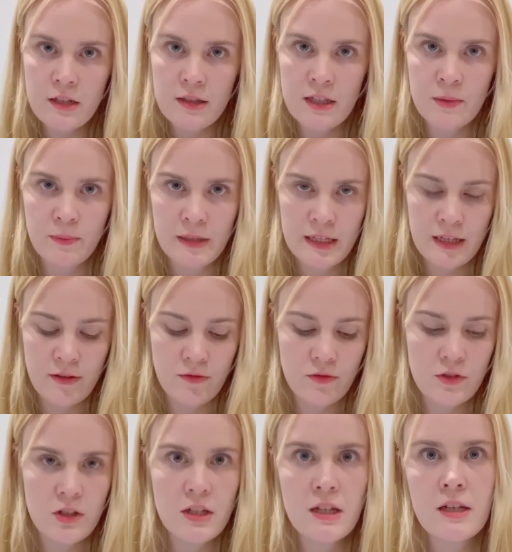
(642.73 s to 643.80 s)
to this belief,
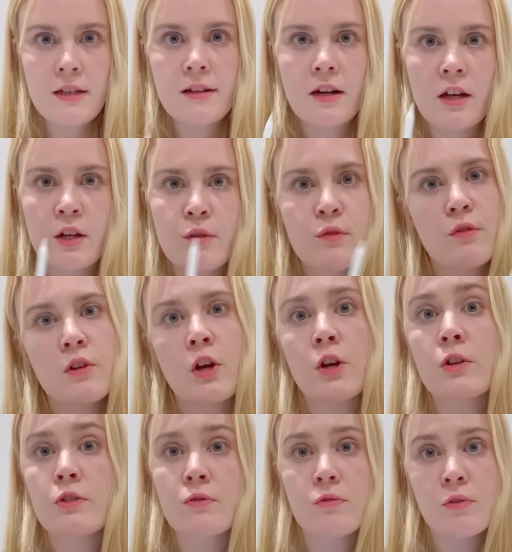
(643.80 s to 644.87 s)
Qi kind of
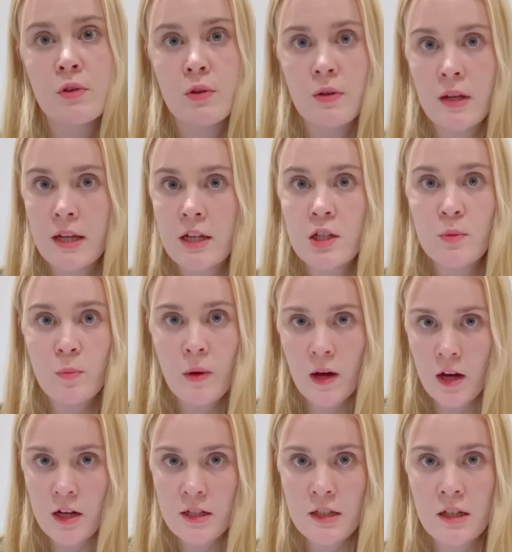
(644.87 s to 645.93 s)
flows through each
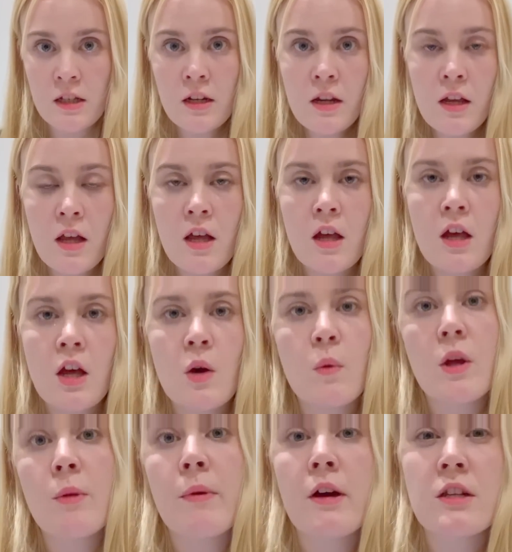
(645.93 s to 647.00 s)
person.
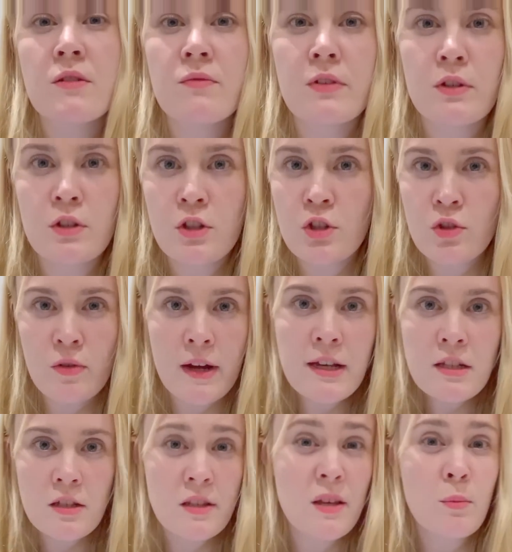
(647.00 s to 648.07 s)
When a person feels
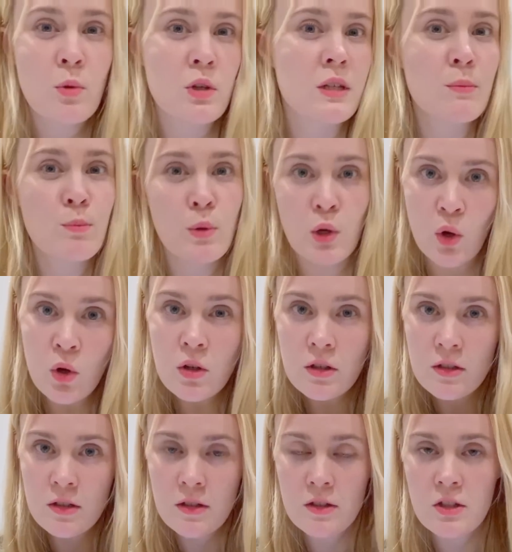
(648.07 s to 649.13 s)
stressed, their body
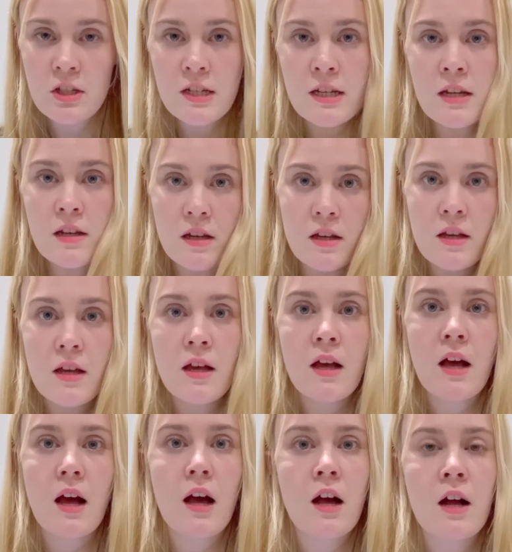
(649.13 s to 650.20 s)
blocks Qi.
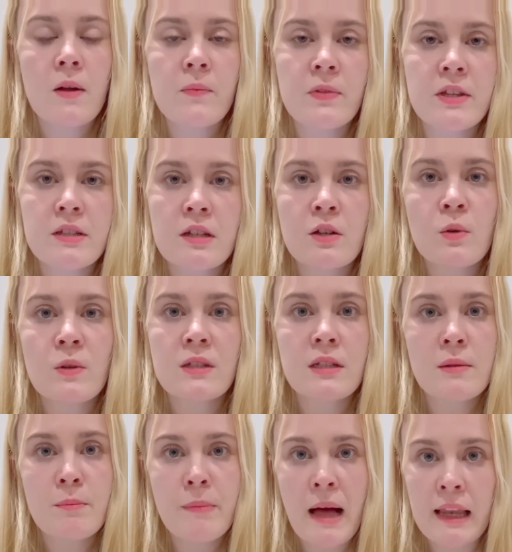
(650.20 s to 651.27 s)
This can cause
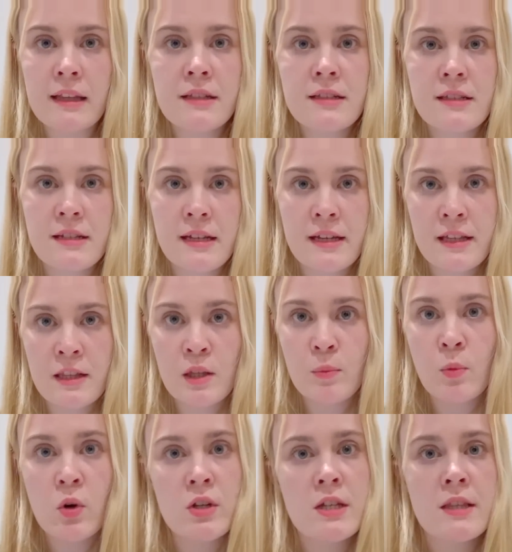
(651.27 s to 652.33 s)
an imbalance in the
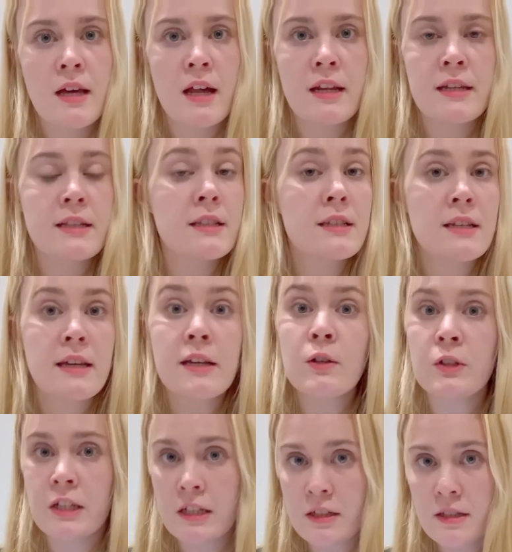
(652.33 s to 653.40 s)
body that leads to
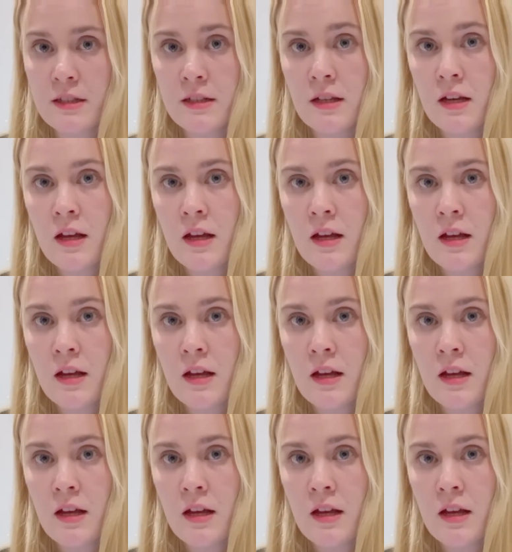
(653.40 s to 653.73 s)
illness.